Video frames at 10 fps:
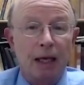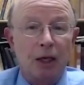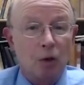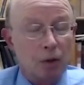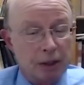
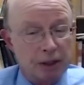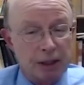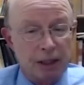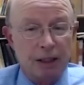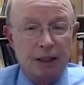You can
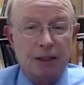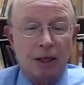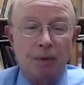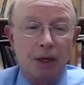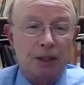see that
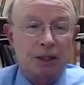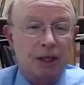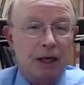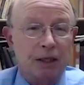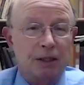something has
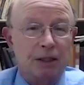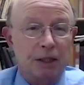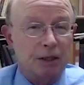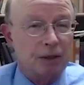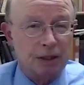changed.
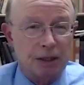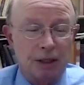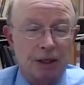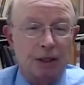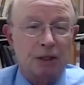You can see
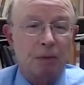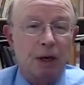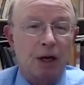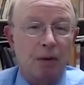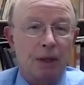that there's been
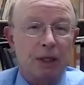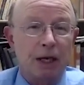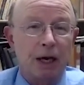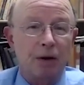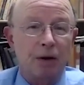a coming
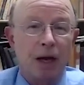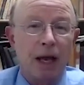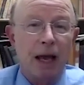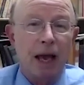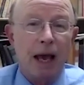together.
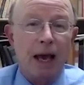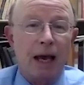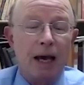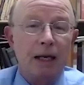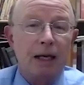
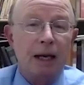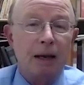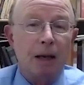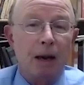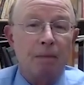And
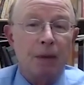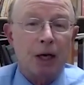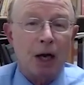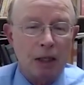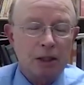
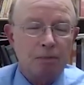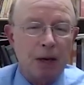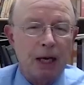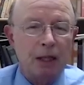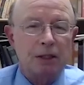because
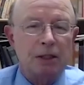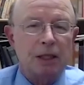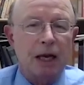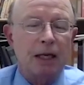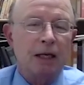
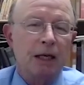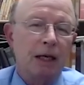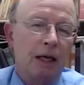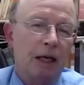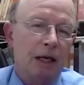Palestine
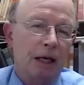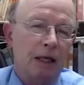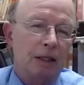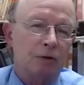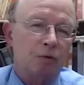
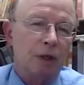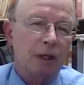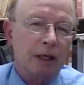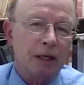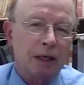is
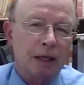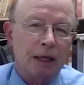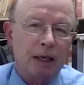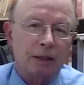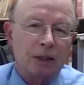really
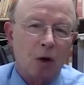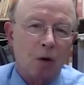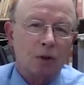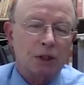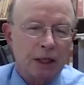
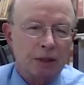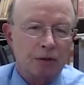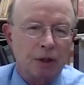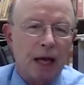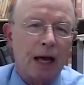so
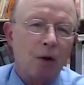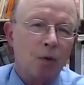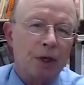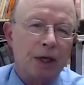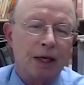central, not
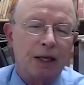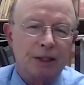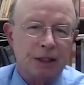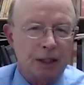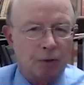only in a
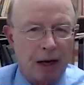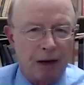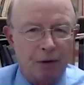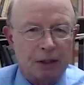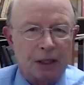
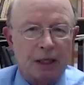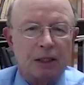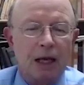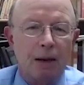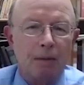geographic sense,
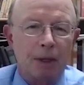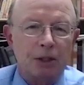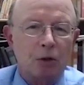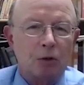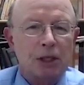but
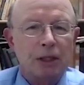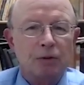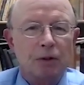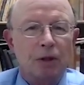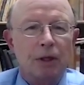so
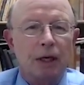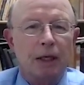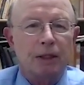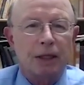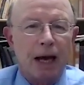central
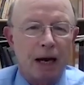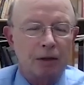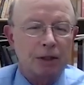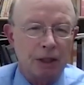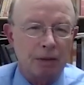to the
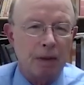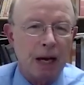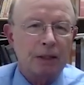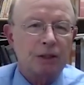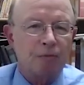hearts and the
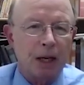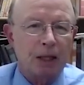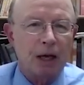minds of